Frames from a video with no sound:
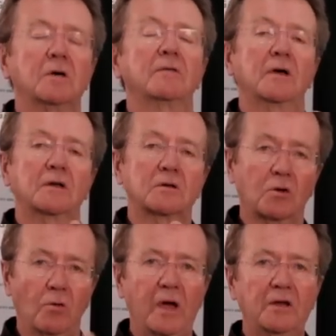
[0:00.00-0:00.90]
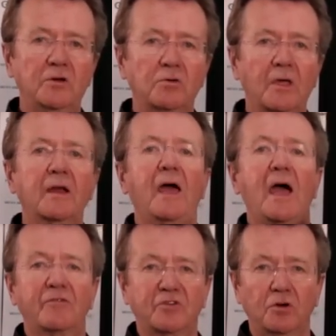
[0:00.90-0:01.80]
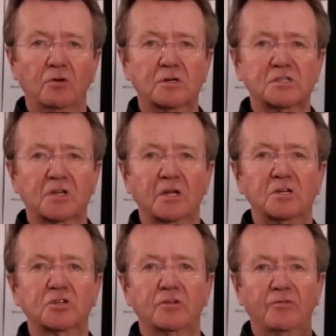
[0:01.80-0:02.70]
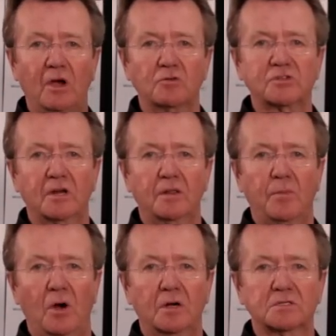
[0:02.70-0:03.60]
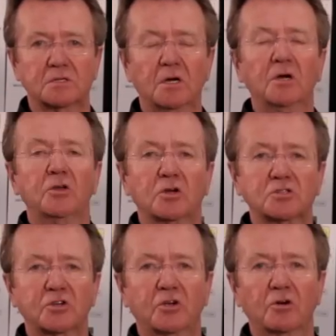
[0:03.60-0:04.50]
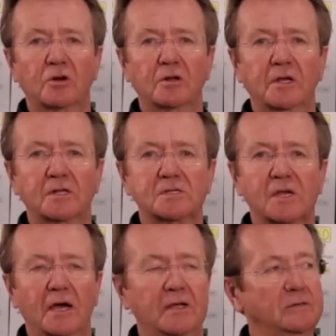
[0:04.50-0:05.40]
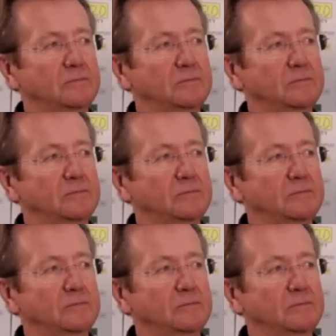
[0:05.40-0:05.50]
then go ahead and do that after your installation of the outside of the box. You can secure it on the inside.